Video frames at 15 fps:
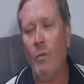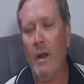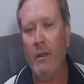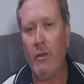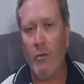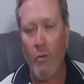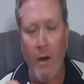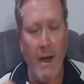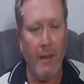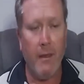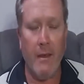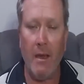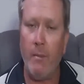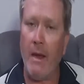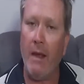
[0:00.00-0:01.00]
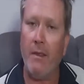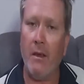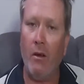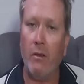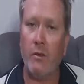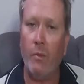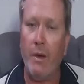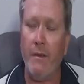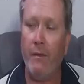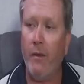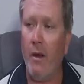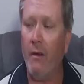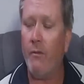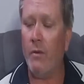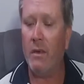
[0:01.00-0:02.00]
one great thing about the old
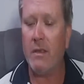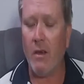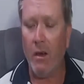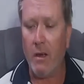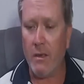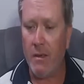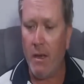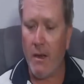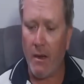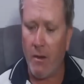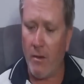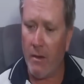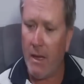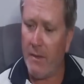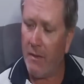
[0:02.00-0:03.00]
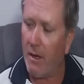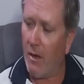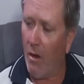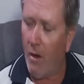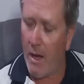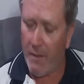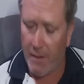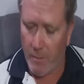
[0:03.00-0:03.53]
25 was I could turn it on and the light,